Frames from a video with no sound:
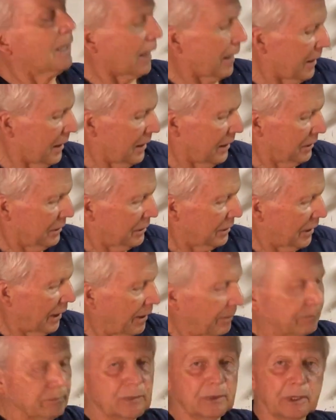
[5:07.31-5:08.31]
and
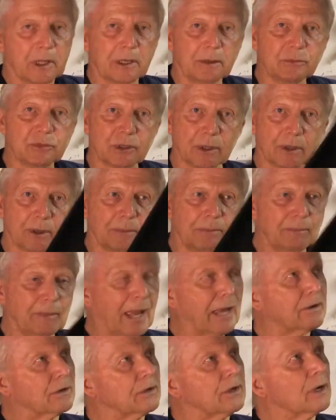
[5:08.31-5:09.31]
get him to
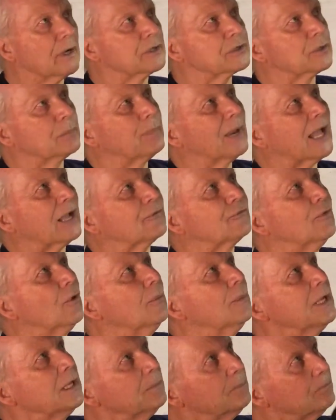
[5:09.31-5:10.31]
anodise it black
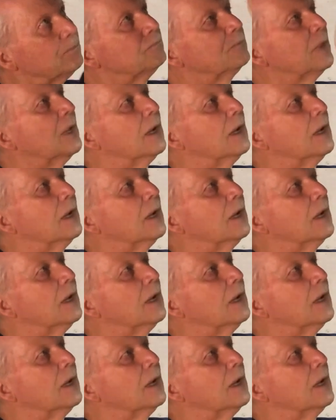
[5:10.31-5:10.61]
for me,